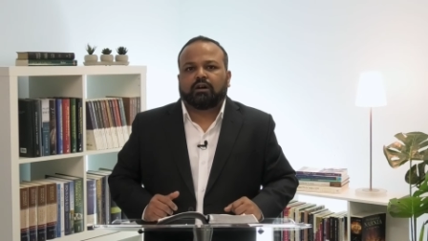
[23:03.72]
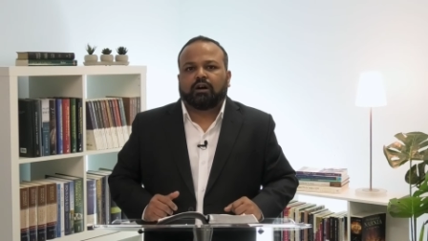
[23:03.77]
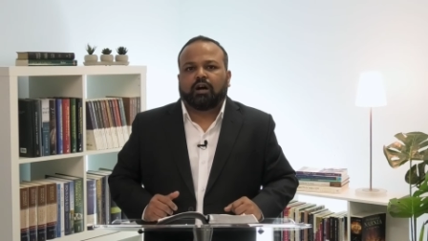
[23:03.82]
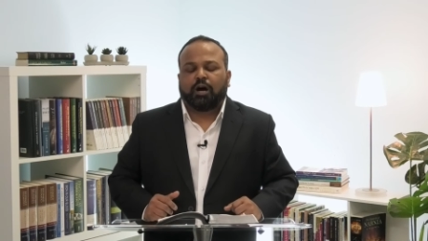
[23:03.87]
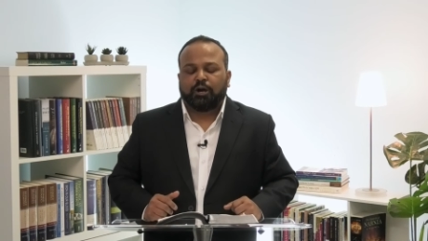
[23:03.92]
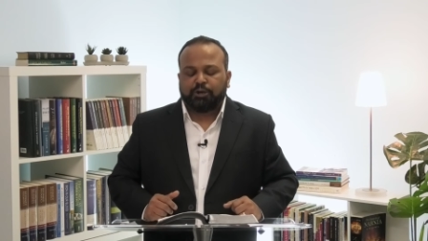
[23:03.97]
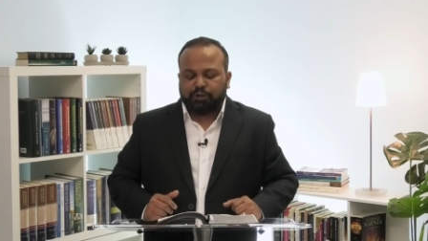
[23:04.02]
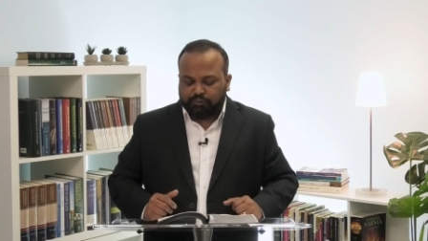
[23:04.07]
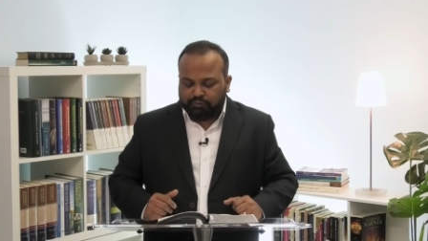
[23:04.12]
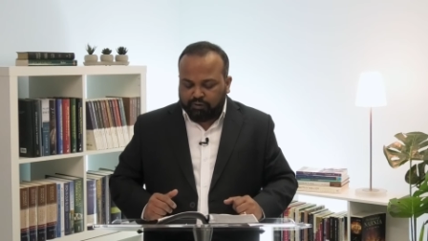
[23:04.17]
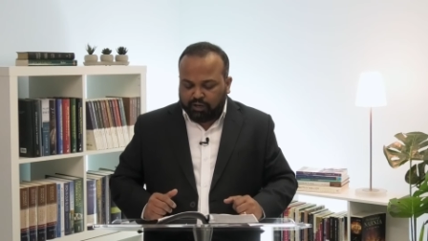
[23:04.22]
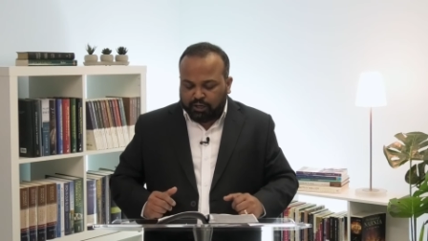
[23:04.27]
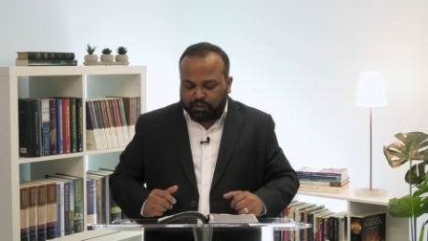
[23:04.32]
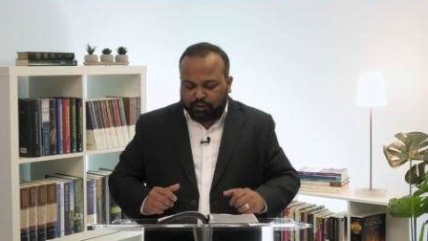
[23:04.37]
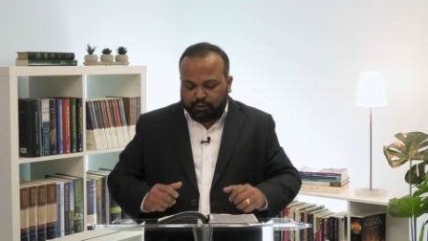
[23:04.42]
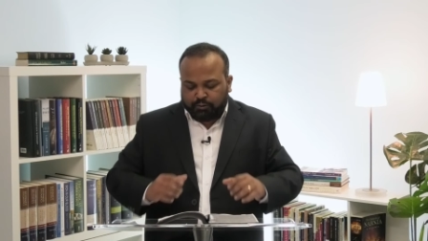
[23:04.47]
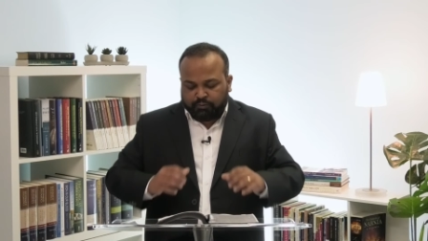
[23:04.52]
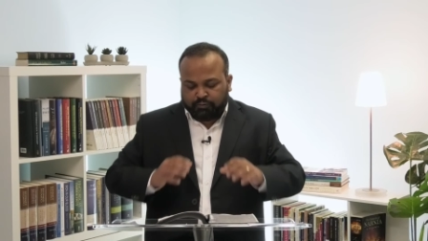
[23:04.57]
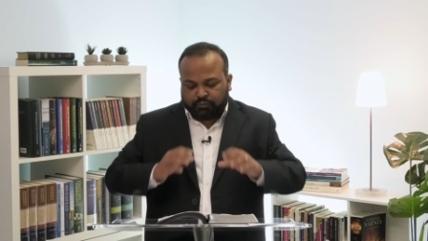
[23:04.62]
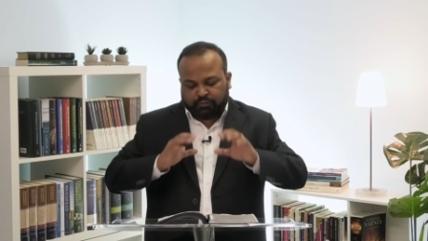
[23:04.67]
Are you willing
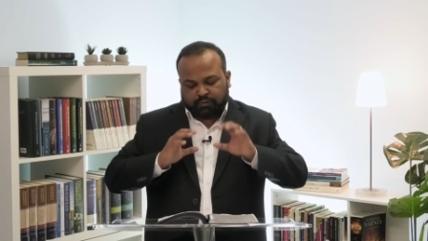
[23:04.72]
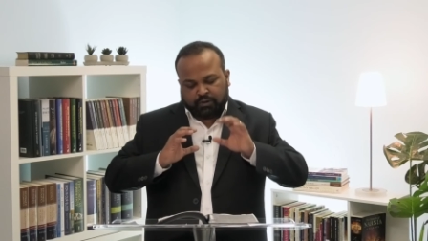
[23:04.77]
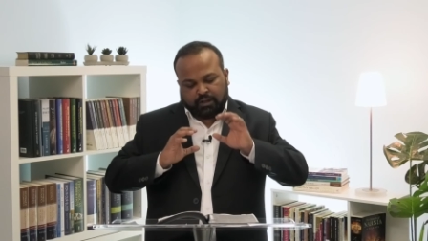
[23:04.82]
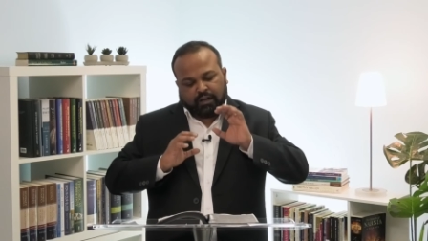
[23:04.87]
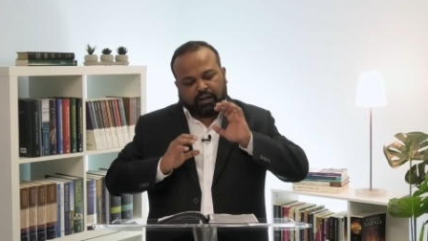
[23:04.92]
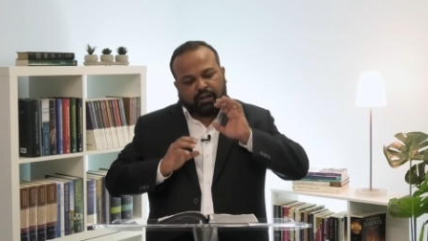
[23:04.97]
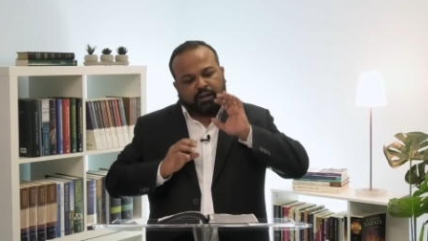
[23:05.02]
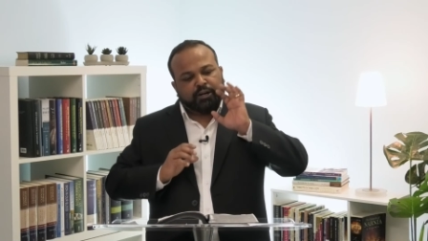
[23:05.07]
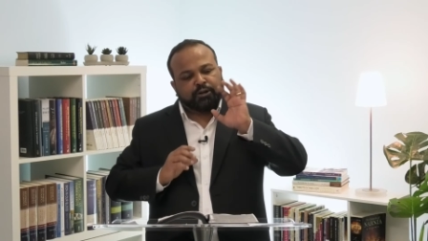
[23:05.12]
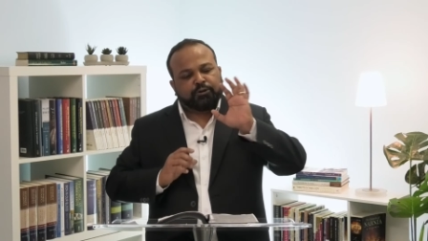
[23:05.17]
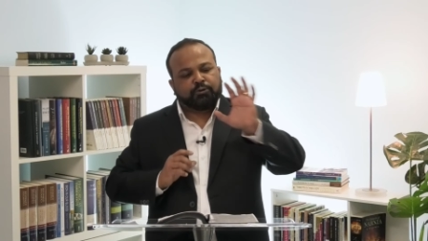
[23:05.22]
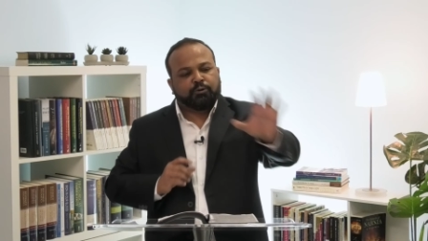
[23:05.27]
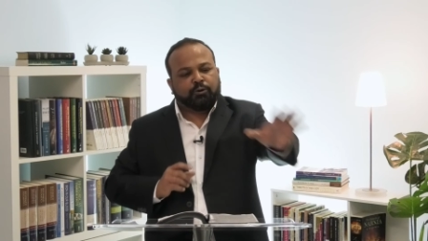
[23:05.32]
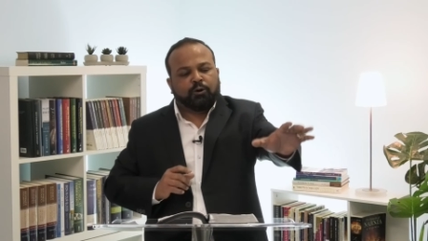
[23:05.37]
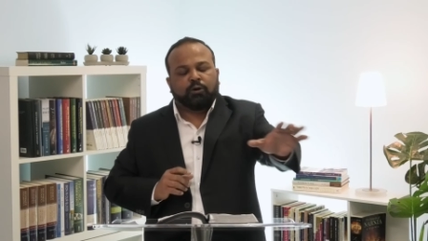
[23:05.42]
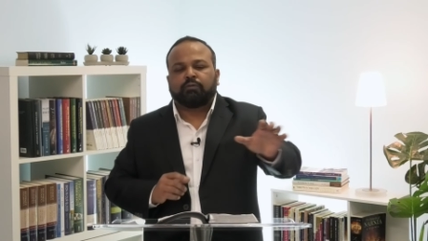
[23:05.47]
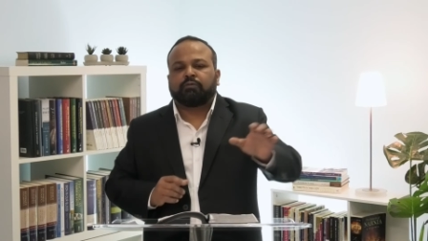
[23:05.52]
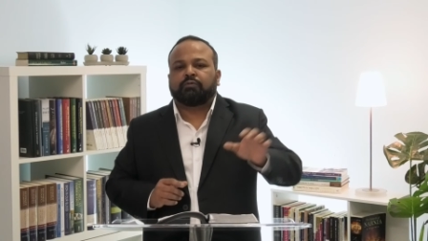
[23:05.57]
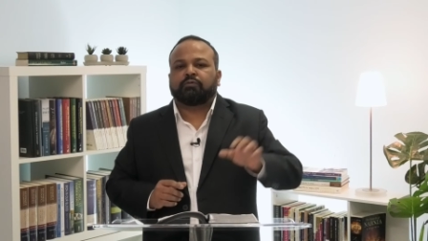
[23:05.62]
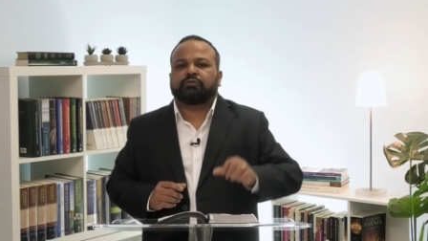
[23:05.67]
to let
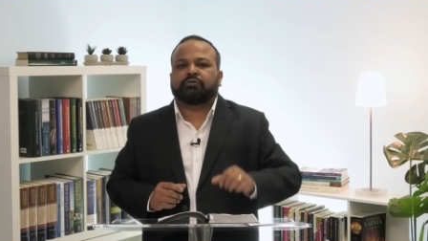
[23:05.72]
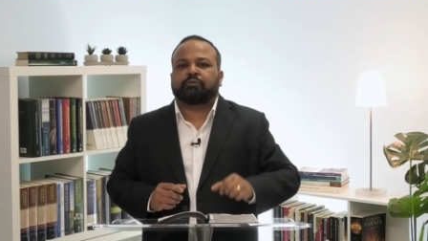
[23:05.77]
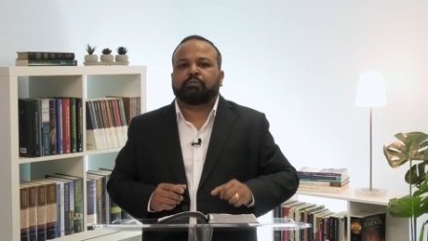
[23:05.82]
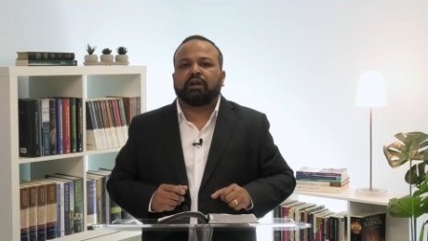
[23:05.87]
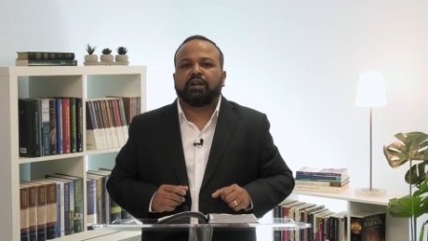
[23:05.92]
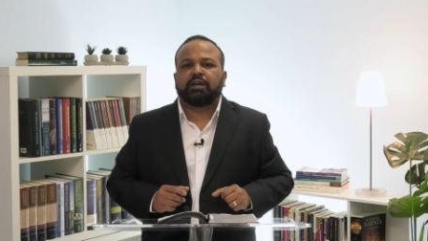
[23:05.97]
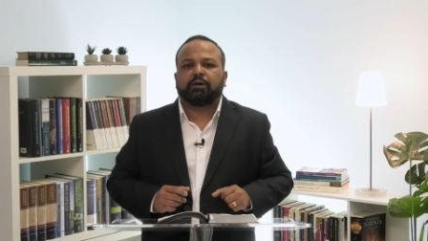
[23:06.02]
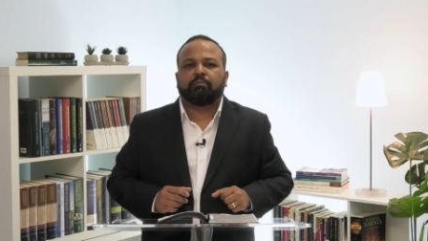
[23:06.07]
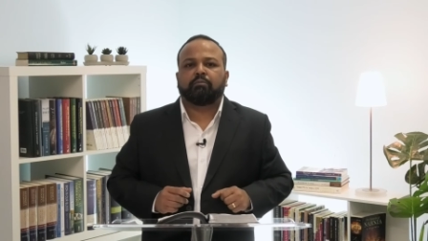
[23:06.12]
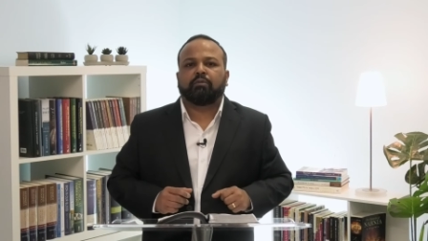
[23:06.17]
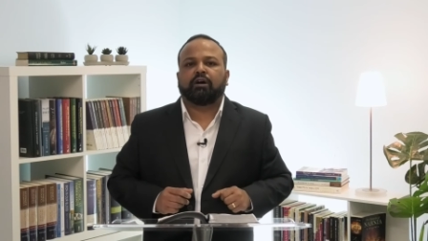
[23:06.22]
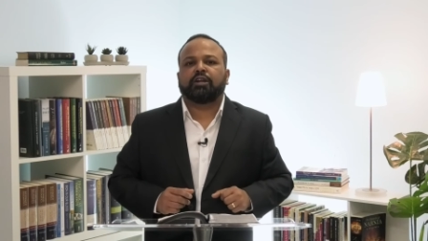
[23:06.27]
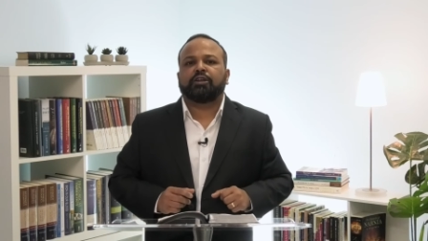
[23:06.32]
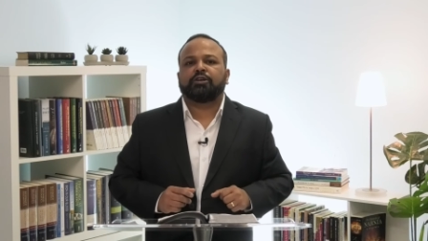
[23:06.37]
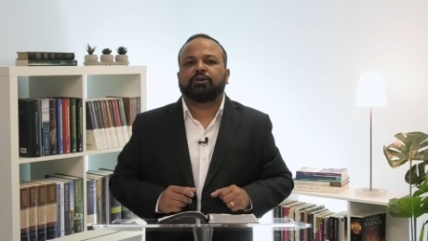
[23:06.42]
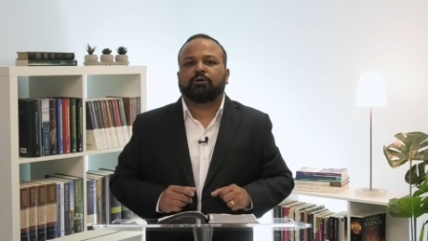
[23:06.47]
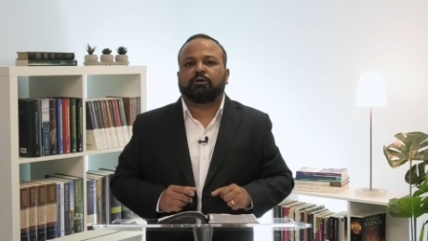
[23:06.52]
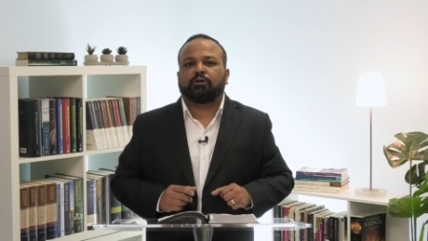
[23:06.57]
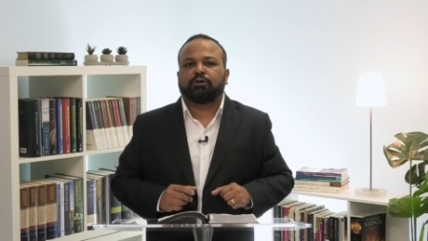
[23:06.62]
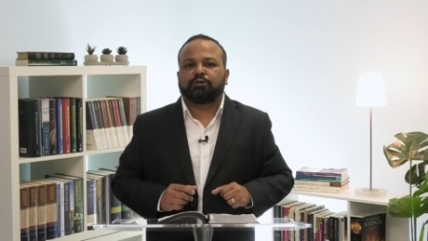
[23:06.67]
go of spending
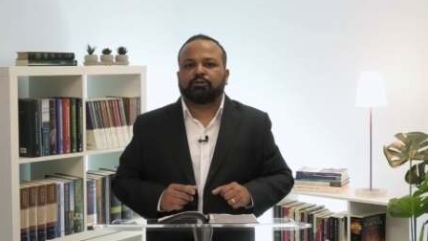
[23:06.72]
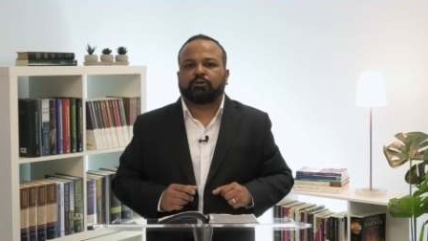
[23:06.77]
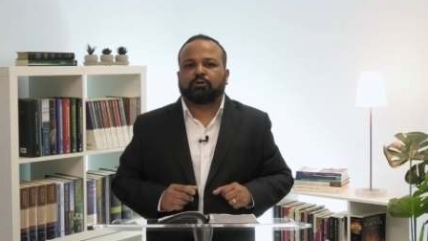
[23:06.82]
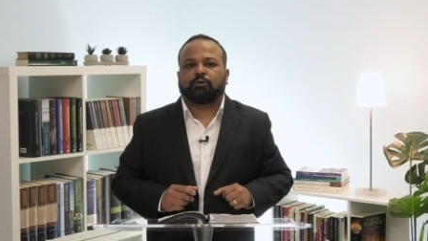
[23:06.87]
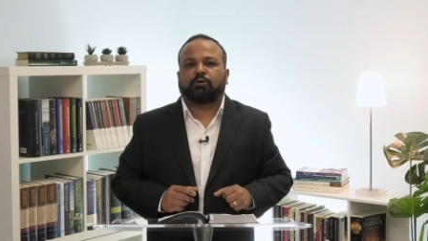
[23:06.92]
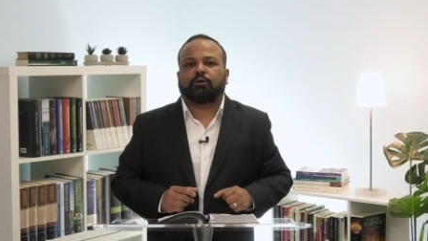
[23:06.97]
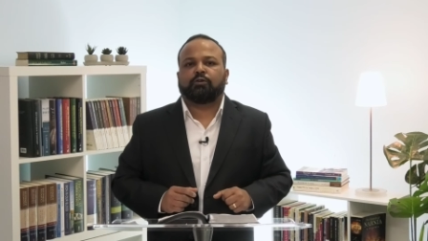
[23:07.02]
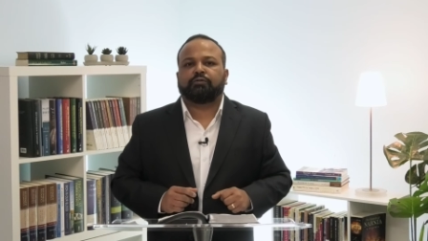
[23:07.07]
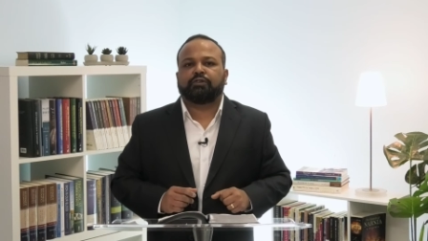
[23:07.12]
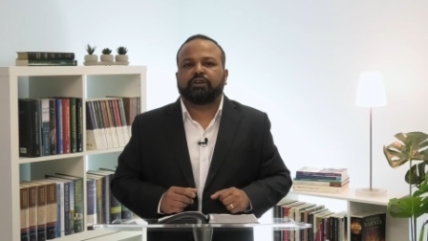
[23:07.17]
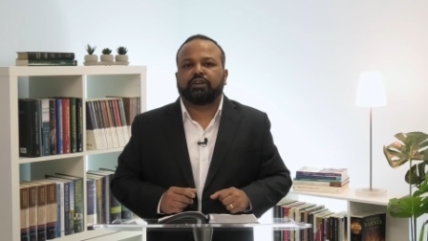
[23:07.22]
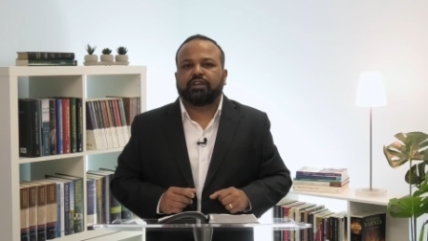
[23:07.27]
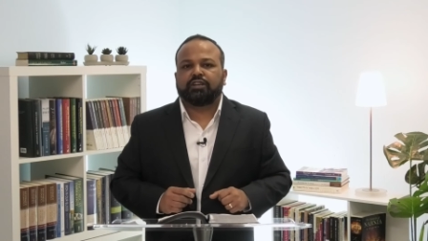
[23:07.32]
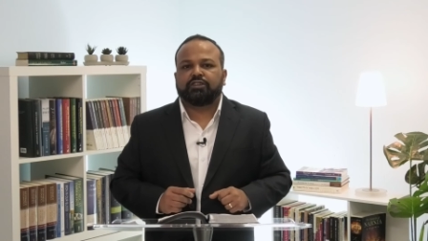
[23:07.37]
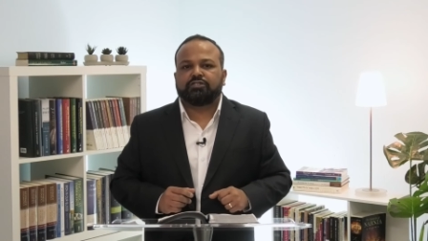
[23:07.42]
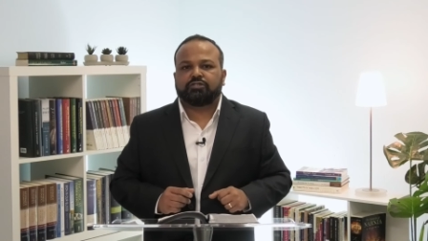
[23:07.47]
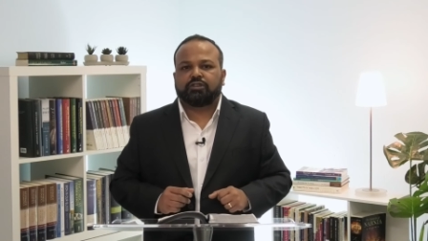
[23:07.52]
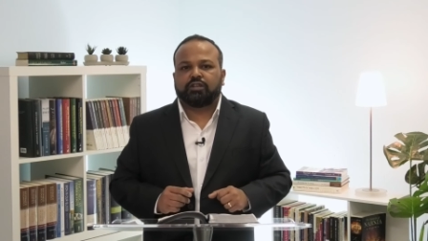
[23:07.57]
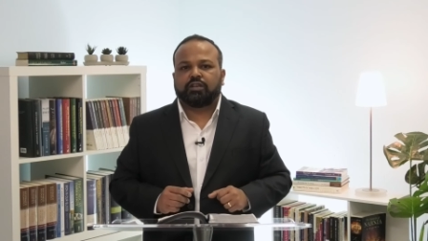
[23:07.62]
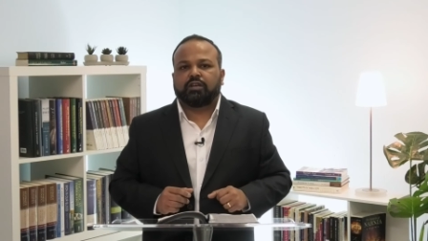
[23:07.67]
money on your coffee
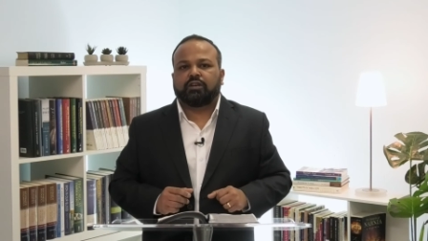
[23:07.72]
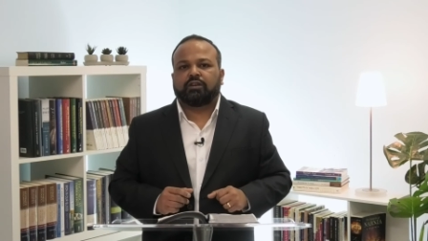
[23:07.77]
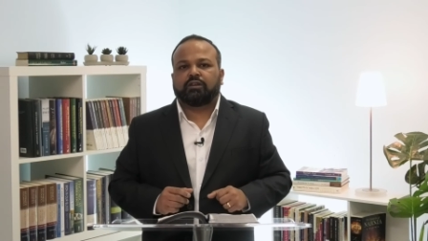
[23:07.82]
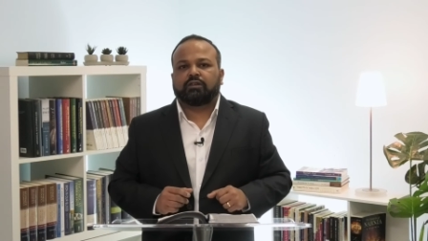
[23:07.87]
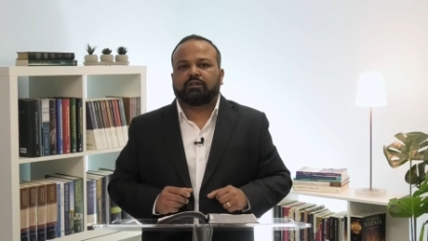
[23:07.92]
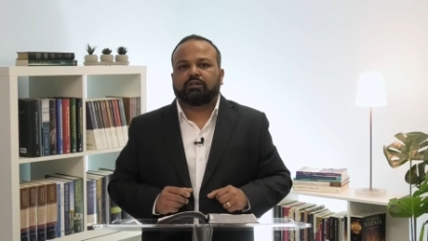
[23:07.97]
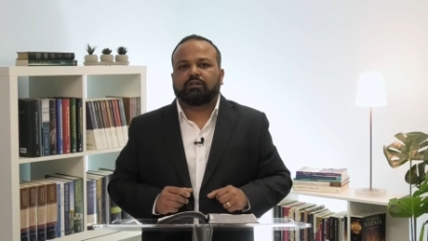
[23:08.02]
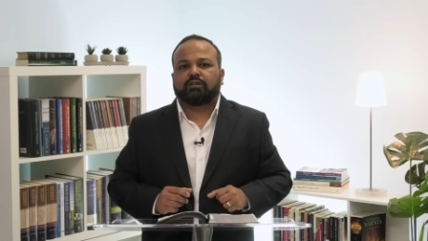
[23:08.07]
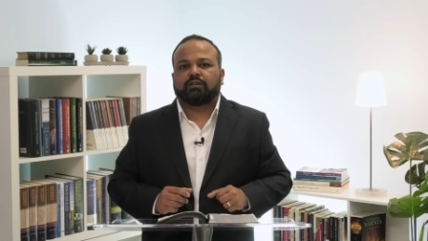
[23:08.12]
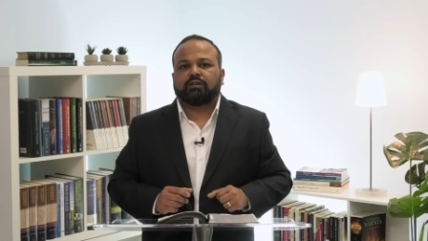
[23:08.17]
each day